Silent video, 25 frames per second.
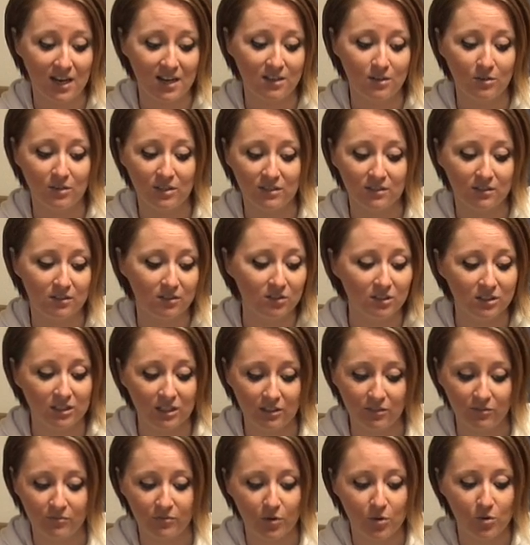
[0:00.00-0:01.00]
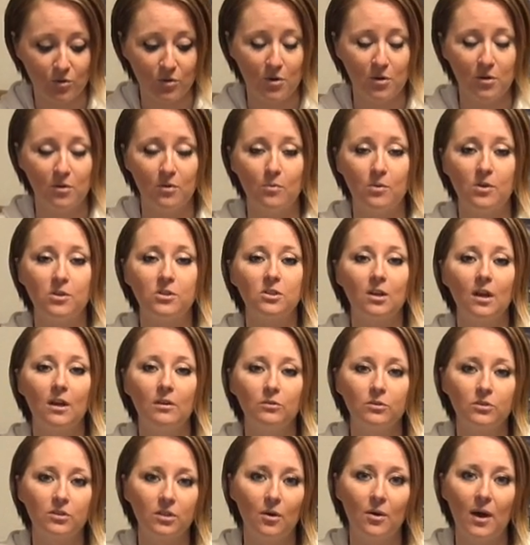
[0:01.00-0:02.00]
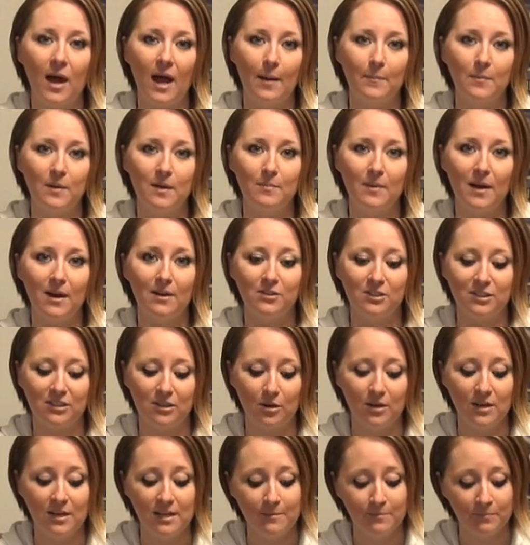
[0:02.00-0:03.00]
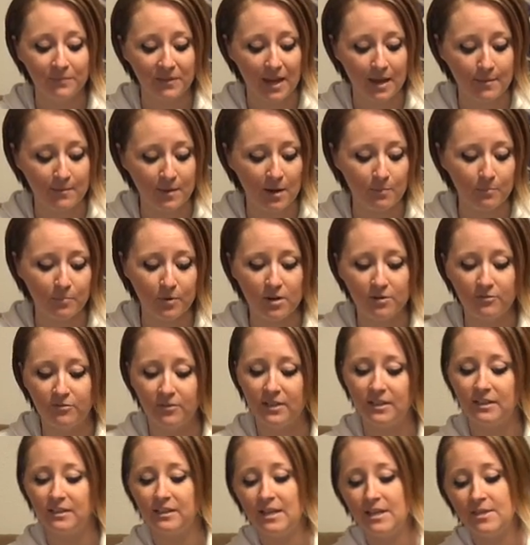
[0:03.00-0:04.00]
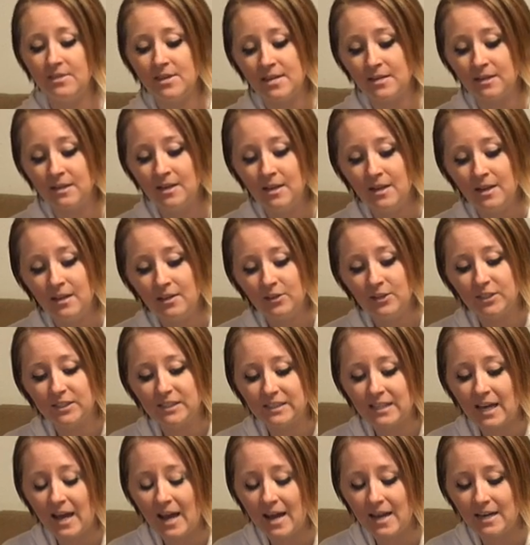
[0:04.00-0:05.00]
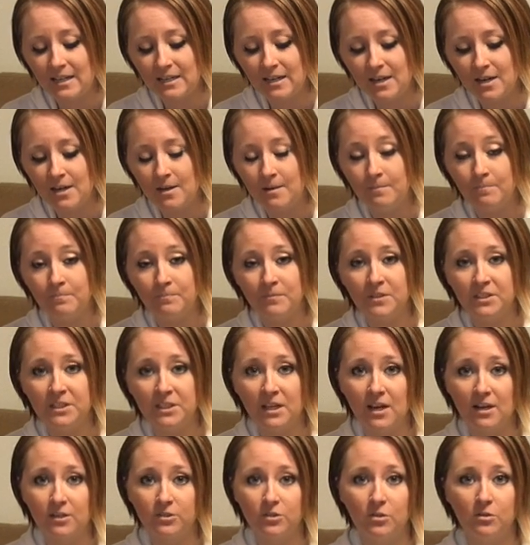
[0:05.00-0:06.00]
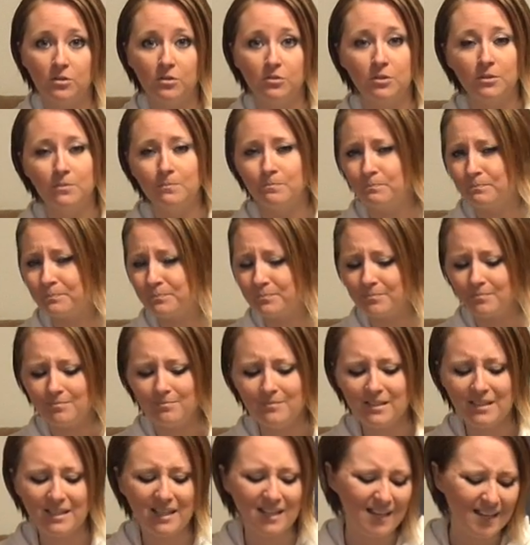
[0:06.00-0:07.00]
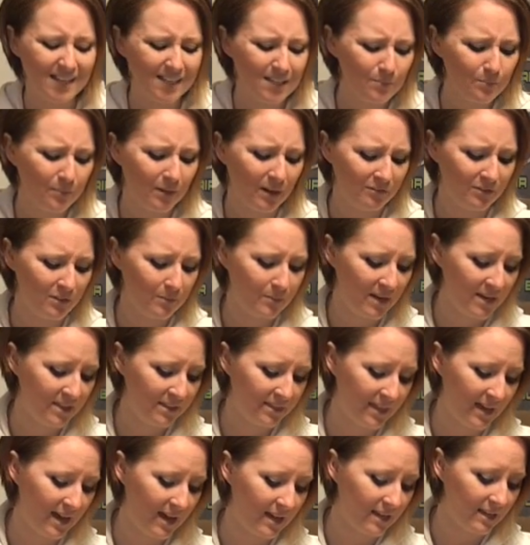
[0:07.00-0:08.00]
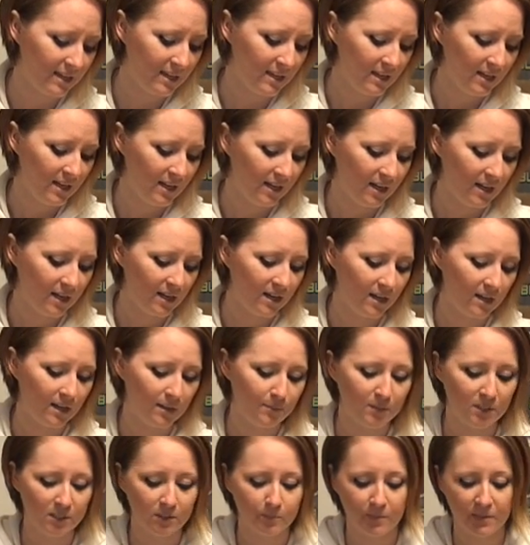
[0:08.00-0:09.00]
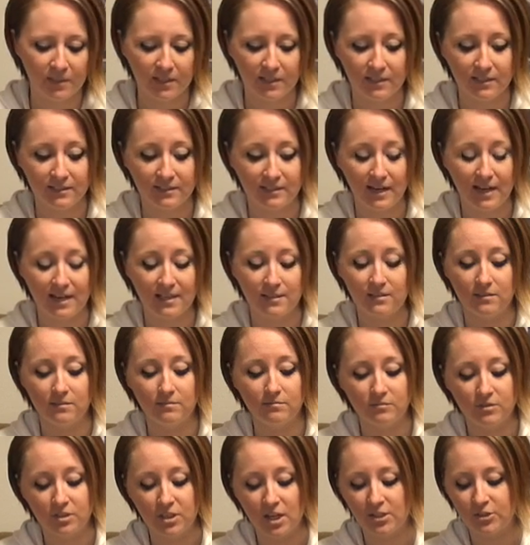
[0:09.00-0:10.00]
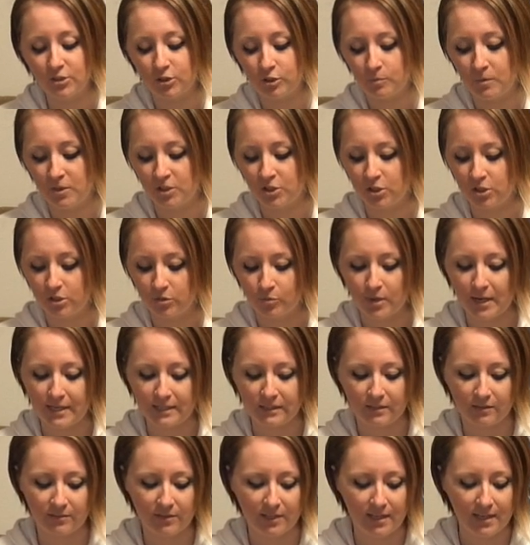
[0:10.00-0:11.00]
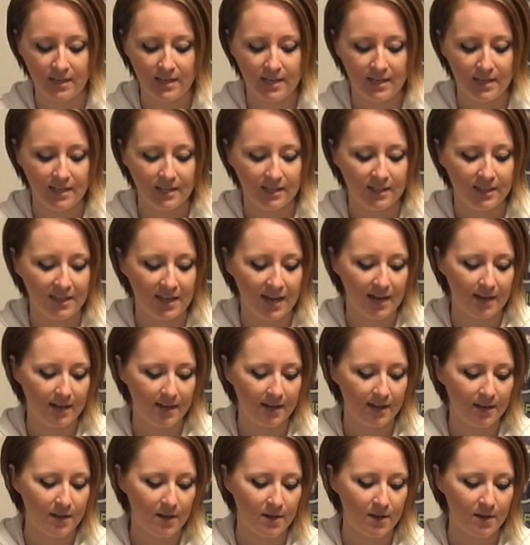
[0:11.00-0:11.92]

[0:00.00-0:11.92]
and you can see the full logo, which I'm so happy about. So came out perfectly. And then the side Seahawks logos, I didn't puffy paint that. Just because I'd done so much to the rest of it that